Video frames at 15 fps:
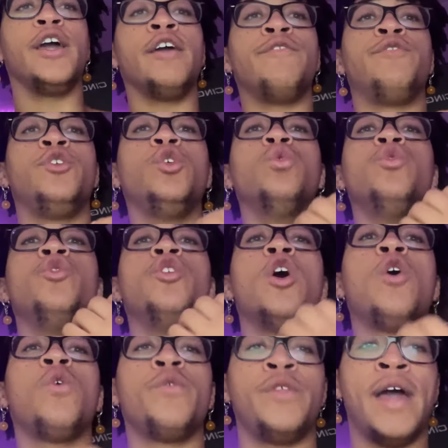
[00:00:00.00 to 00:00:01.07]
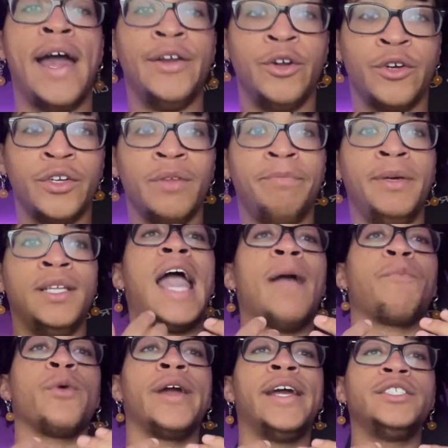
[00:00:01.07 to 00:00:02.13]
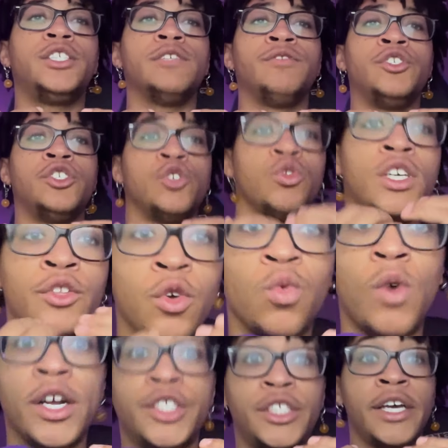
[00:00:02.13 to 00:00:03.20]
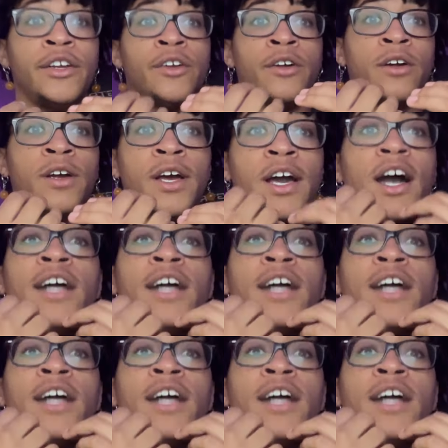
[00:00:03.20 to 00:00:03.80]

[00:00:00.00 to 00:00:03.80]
If you know that, you're gonna be apprehensive to just either rush in or